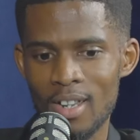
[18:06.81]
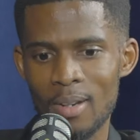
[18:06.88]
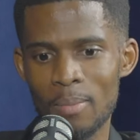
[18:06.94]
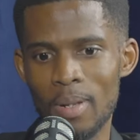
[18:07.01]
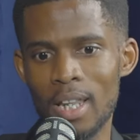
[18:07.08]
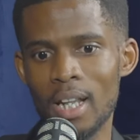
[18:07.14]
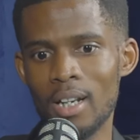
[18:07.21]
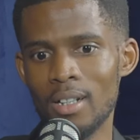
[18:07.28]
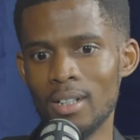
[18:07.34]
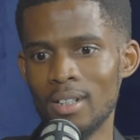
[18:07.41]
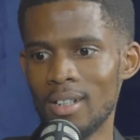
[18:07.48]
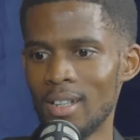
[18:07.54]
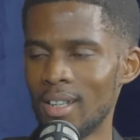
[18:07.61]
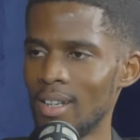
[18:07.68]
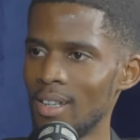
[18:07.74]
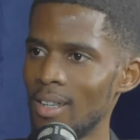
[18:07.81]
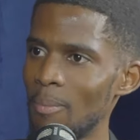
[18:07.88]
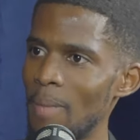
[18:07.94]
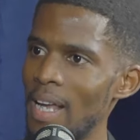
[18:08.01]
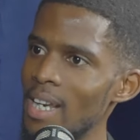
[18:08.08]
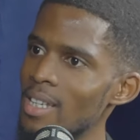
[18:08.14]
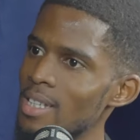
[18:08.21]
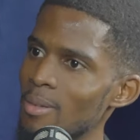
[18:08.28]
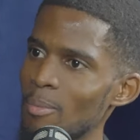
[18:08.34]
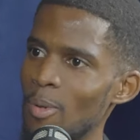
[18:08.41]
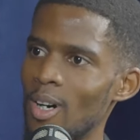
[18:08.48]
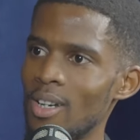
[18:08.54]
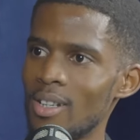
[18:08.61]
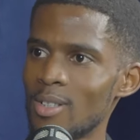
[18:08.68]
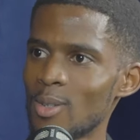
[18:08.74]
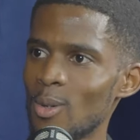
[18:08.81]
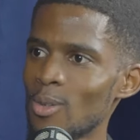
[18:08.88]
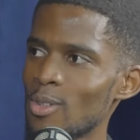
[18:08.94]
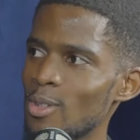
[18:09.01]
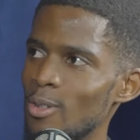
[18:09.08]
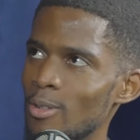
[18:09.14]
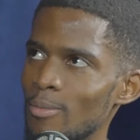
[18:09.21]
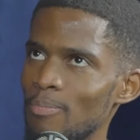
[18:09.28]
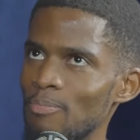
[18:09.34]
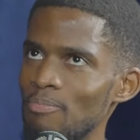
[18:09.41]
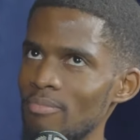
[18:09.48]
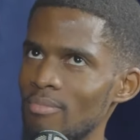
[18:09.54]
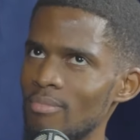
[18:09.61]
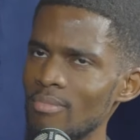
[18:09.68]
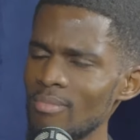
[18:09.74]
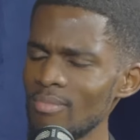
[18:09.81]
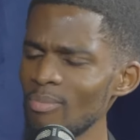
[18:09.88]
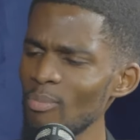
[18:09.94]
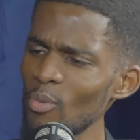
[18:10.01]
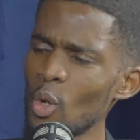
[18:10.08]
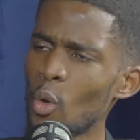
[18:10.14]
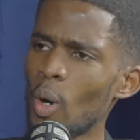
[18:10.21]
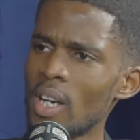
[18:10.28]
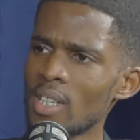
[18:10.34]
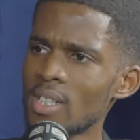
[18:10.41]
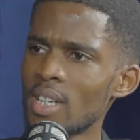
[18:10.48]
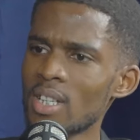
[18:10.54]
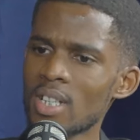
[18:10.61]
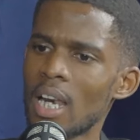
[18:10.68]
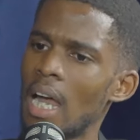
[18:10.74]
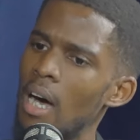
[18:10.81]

but then the managing part is also quite essential.